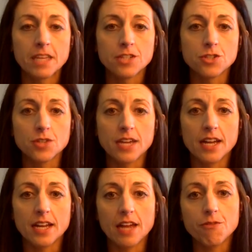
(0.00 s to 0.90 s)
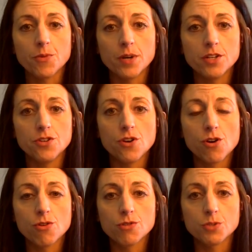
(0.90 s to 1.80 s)
so that everyone
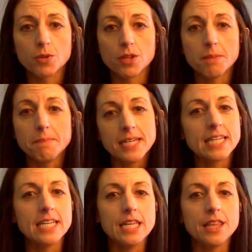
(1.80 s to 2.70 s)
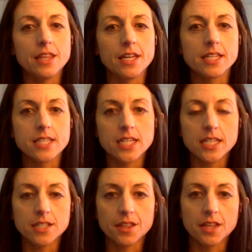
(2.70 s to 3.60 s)
knows what are the big key things they
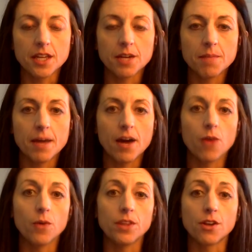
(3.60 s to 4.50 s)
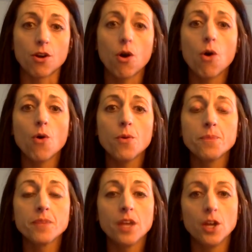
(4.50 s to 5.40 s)
need to think about when they're
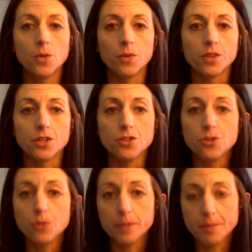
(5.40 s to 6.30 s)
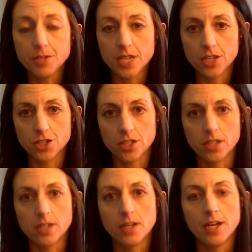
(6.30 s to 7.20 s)
home with a new amputation.